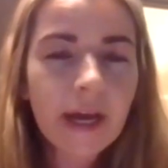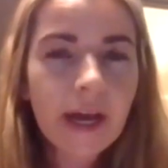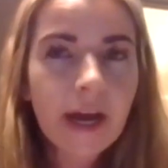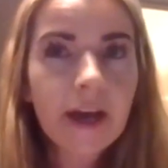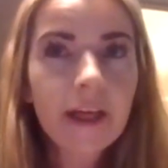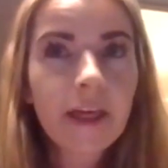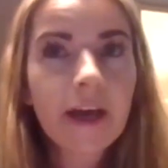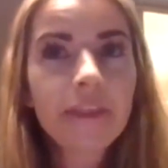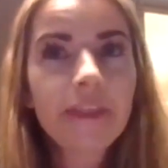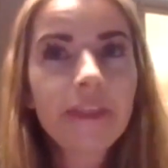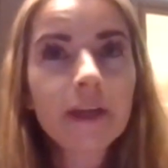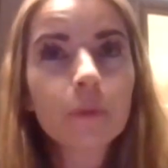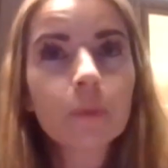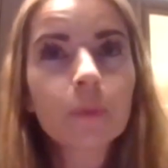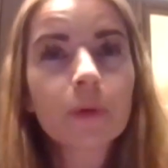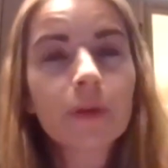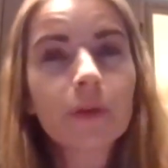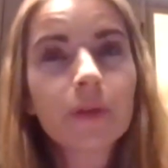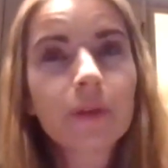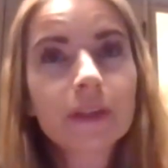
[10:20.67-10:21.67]
I think
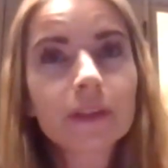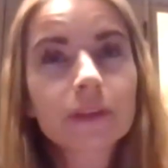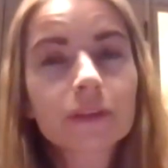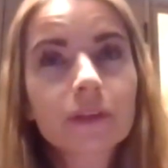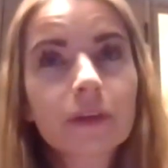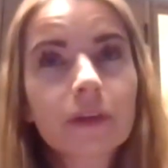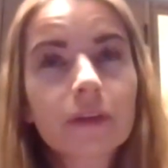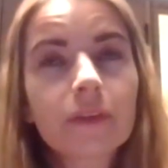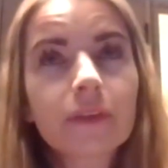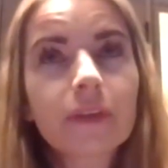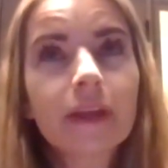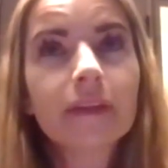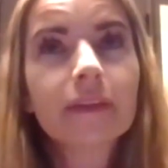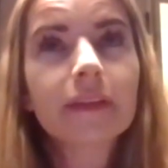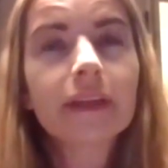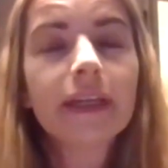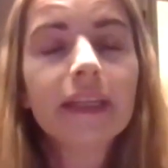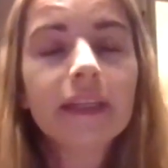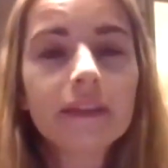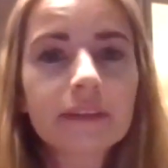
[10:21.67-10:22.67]
one of the things that
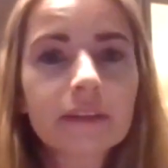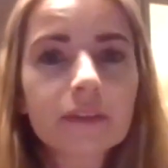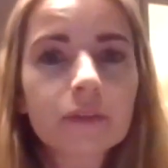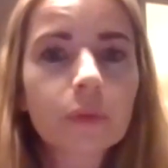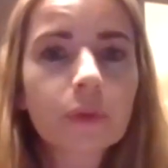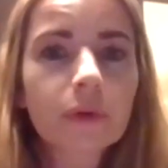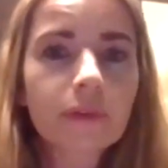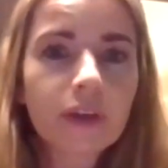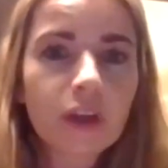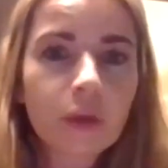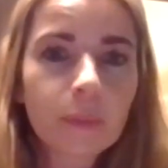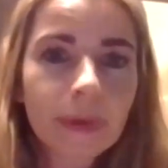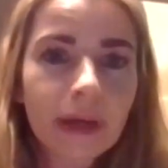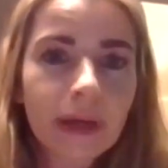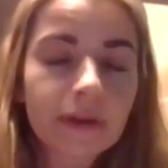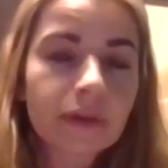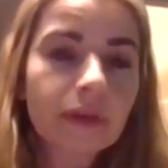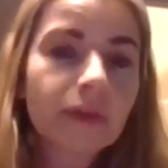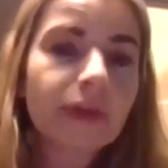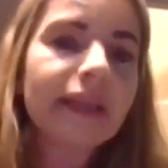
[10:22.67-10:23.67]
the leaders worry
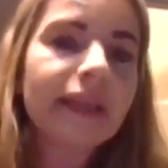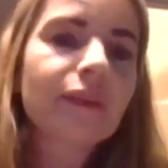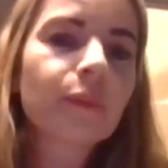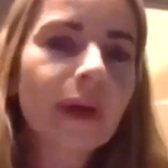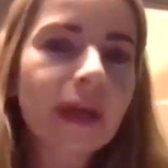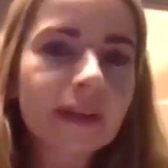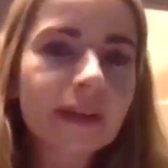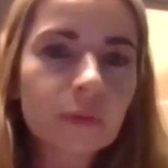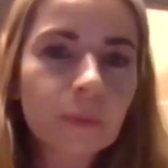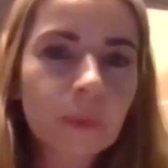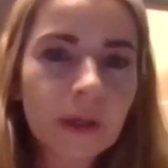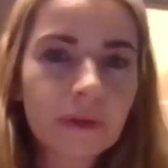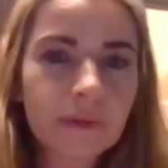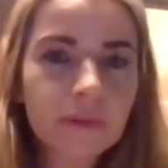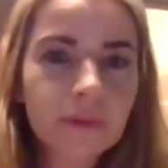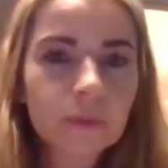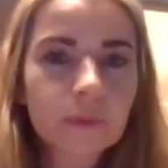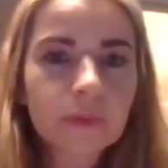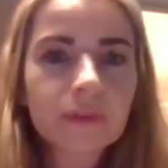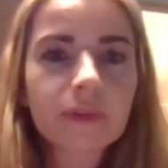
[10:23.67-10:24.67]
about, or at least my
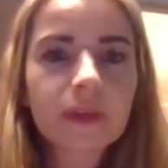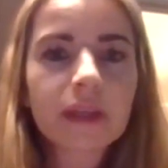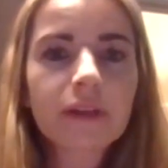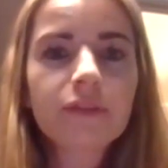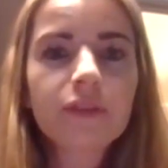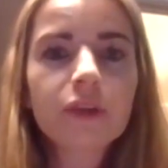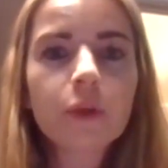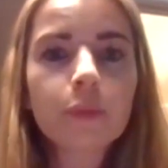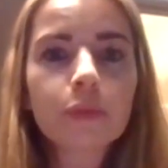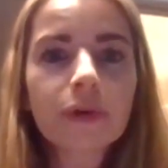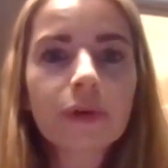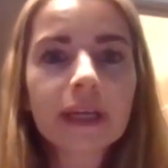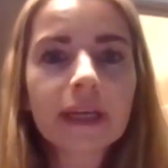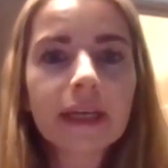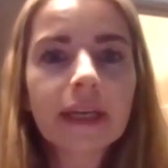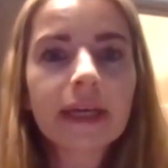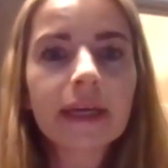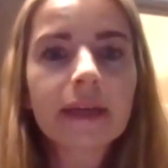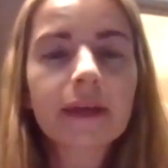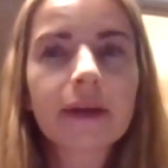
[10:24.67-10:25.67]
experience, was that if you bring
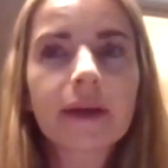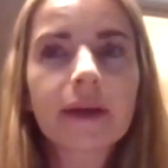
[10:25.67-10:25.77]
in